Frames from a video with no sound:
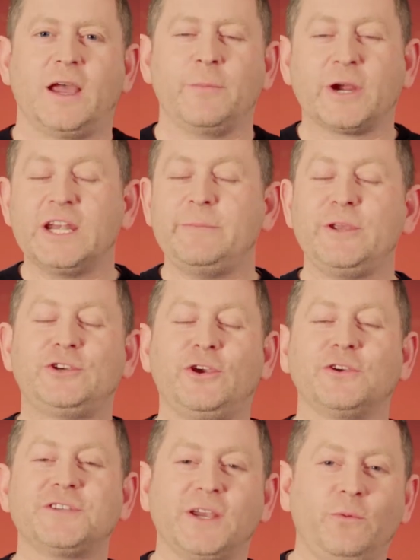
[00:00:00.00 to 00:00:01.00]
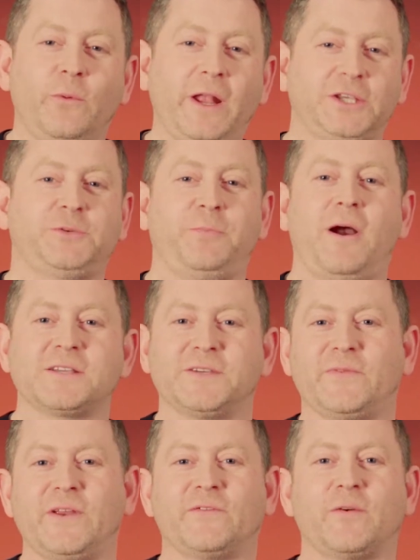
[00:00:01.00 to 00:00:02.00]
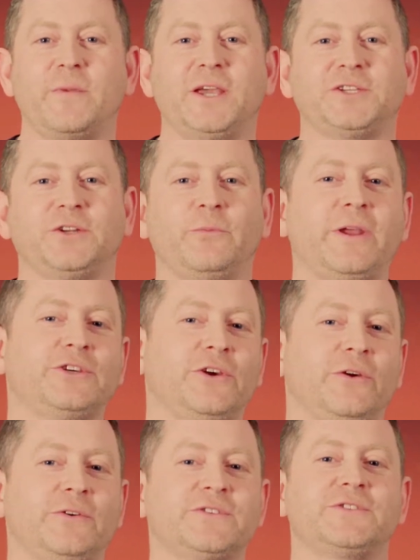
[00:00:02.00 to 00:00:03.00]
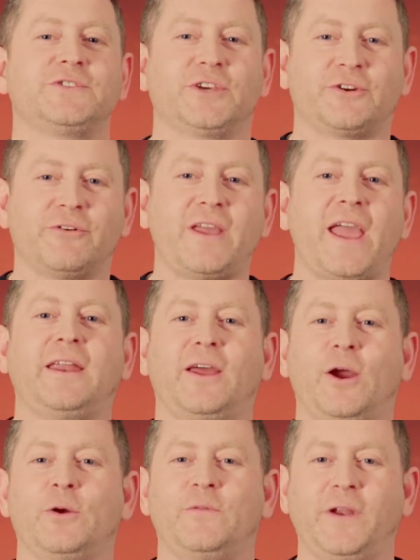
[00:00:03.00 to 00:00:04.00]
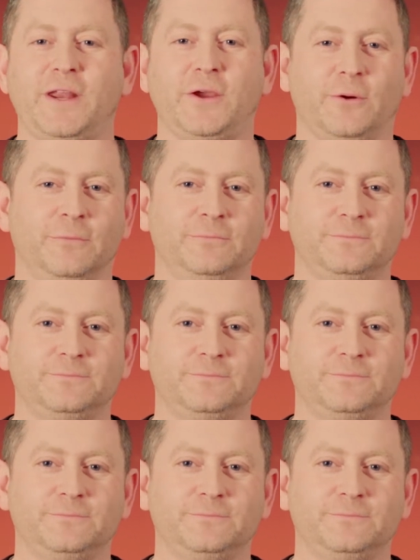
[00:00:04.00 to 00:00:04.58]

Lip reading: and we're going to be choosing which parts of information we choose to create our video.